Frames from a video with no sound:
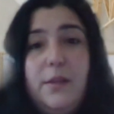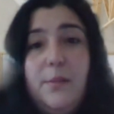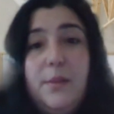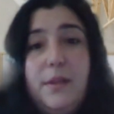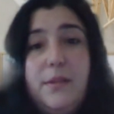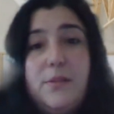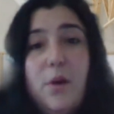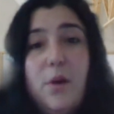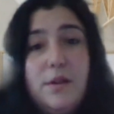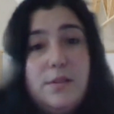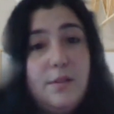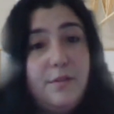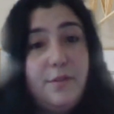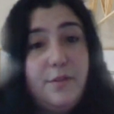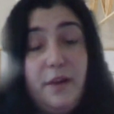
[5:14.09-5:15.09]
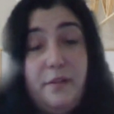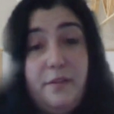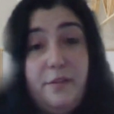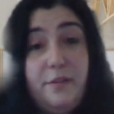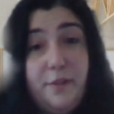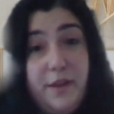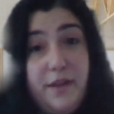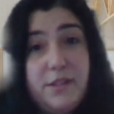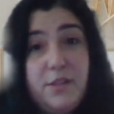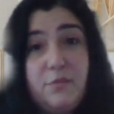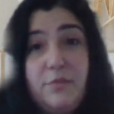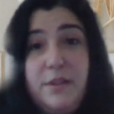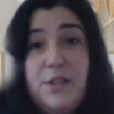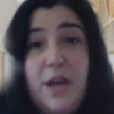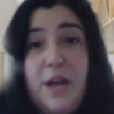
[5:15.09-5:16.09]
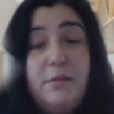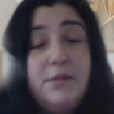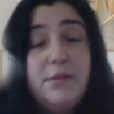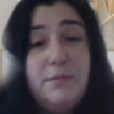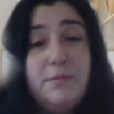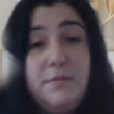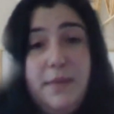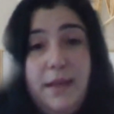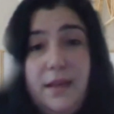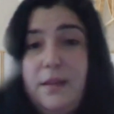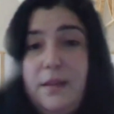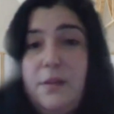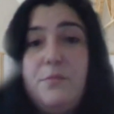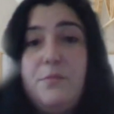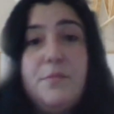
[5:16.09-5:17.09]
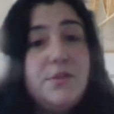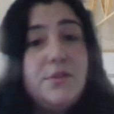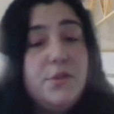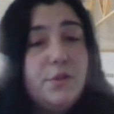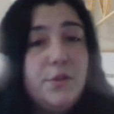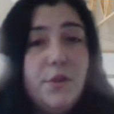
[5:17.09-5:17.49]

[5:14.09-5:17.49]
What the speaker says: Please also feel free to reach out to me, Mr.